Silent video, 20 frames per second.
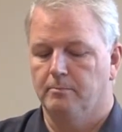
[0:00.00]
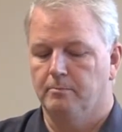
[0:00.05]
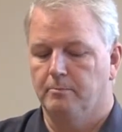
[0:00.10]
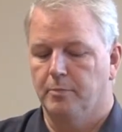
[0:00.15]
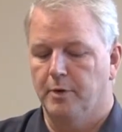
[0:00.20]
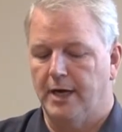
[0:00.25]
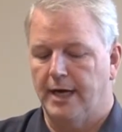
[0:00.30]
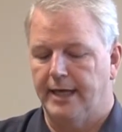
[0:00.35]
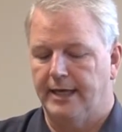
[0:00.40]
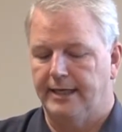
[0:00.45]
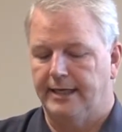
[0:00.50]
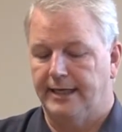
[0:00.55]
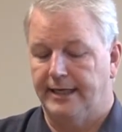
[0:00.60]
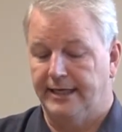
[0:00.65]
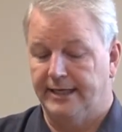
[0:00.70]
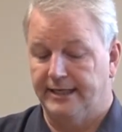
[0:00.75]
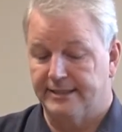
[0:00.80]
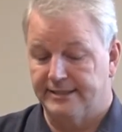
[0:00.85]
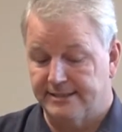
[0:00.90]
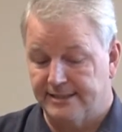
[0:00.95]
But
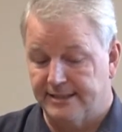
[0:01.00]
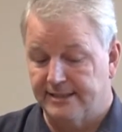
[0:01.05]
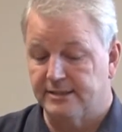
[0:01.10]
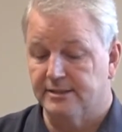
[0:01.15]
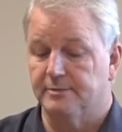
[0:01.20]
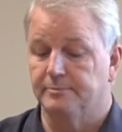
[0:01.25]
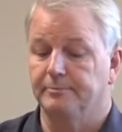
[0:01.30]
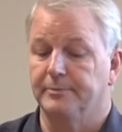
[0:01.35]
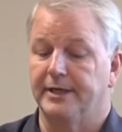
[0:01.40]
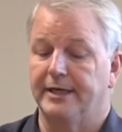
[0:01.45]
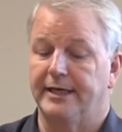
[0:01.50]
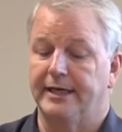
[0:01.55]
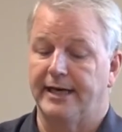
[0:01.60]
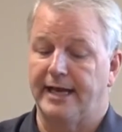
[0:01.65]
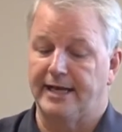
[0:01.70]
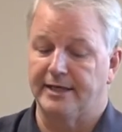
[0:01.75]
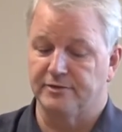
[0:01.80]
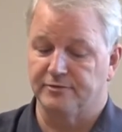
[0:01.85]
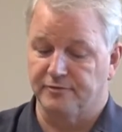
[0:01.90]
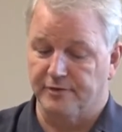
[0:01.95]
it exists, but it
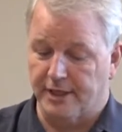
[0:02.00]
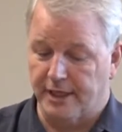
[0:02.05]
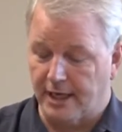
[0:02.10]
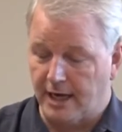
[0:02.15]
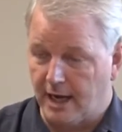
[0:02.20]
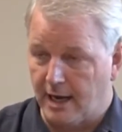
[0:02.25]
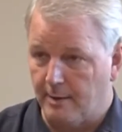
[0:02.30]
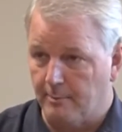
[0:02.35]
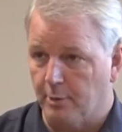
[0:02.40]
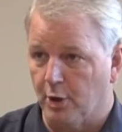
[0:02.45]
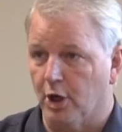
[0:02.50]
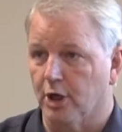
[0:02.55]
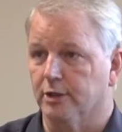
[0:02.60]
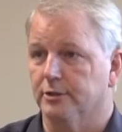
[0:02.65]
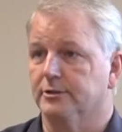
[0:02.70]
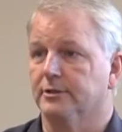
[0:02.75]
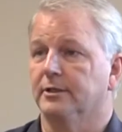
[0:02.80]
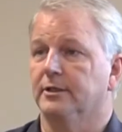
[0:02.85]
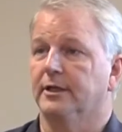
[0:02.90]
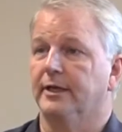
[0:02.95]
has very high
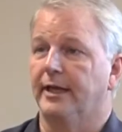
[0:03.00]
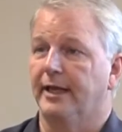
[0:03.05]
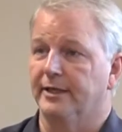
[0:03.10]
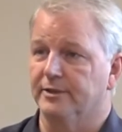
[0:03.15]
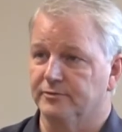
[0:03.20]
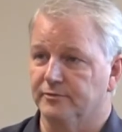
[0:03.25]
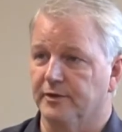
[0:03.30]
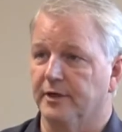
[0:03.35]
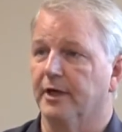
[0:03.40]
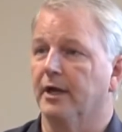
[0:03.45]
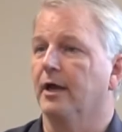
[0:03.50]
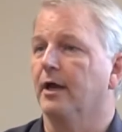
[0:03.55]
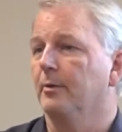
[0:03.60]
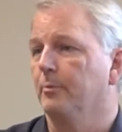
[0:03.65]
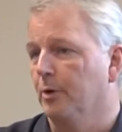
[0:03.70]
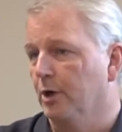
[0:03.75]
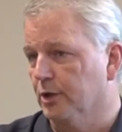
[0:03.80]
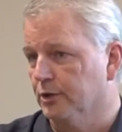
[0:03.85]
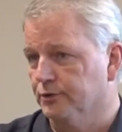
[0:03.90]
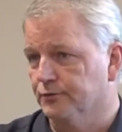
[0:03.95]
bars, and it has very high
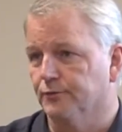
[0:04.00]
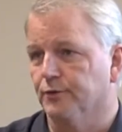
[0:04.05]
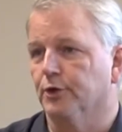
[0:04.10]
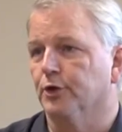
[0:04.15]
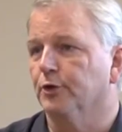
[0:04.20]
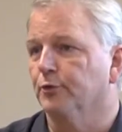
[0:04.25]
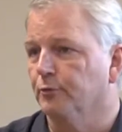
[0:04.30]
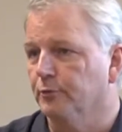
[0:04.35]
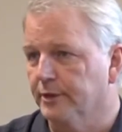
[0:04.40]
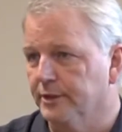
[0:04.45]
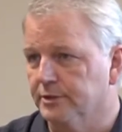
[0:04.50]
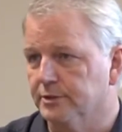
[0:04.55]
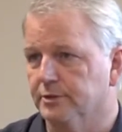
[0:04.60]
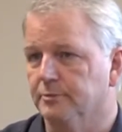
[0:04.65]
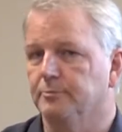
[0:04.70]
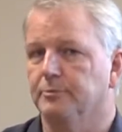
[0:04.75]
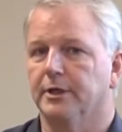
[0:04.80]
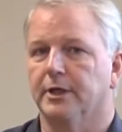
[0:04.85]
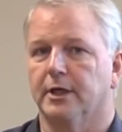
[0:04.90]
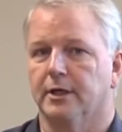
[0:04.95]
bars for a good
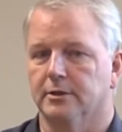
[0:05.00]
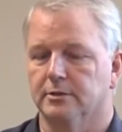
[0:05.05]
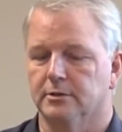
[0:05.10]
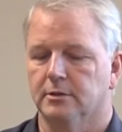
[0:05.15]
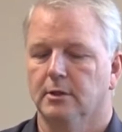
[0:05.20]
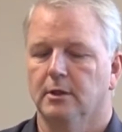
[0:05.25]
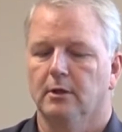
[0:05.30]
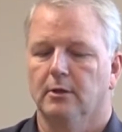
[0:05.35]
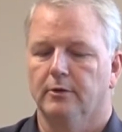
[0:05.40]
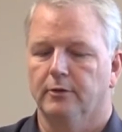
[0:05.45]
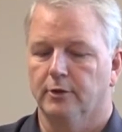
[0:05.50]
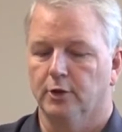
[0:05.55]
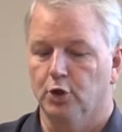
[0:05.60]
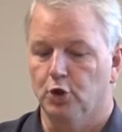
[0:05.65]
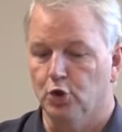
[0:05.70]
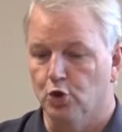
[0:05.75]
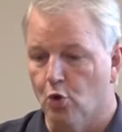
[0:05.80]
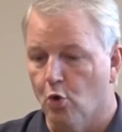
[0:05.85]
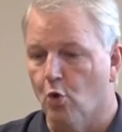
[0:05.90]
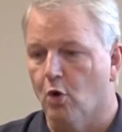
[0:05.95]
reason, because the
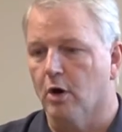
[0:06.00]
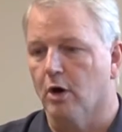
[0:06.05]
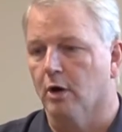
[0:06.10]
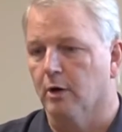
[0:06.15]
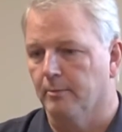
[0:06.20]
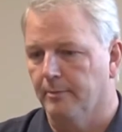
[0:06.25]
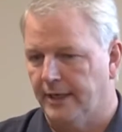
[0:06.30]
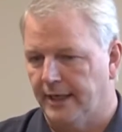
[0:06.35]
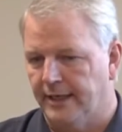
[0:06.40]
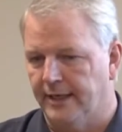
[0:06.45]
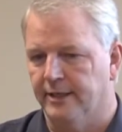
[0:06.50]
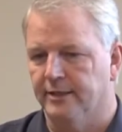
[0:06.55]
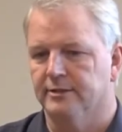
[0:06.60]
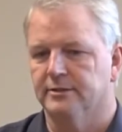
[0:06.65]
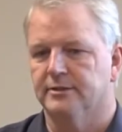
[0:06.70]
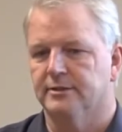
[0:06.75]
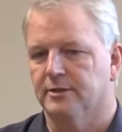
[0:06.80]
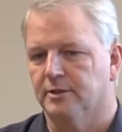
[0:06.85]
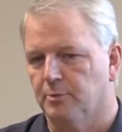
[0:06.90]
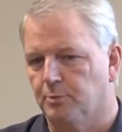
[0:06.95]
norm
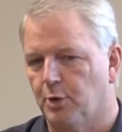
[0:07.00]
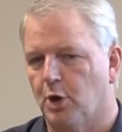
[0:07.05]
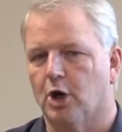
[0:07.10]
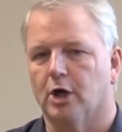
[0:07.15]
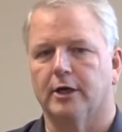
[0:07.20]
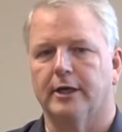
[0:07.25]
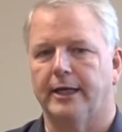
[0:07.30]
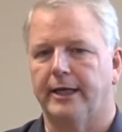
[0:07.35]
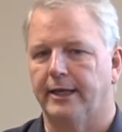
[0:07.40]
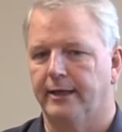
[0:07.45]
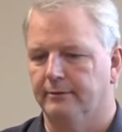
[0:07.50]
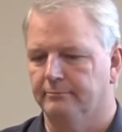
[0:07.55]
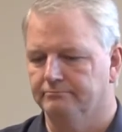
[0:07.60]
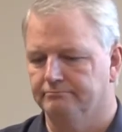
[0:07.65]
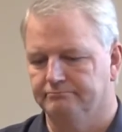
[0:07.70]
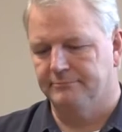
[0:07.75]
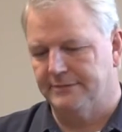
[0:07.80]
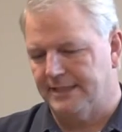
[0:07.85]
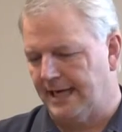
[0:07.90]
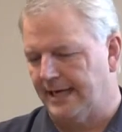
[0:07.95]
is that the party
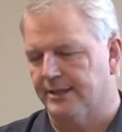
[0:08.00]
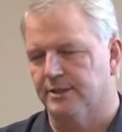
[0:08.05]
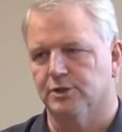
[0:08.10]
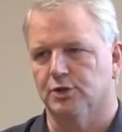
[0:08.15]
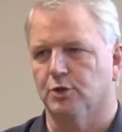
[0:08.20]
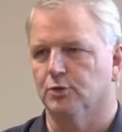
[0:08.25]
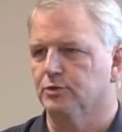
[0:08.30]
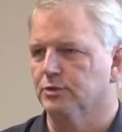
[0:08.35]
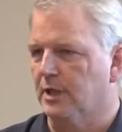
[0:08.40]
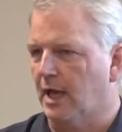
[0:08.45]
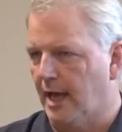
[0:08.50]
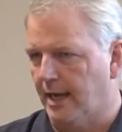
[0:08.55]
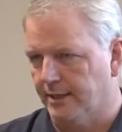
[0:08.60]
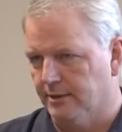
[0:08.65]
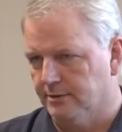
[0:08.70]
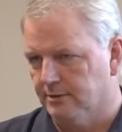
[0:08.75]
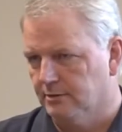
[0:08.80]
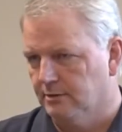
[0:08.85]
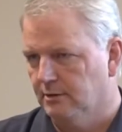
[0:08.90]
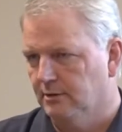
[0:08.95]
takes no
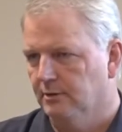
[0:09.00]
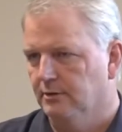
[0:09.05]
sides.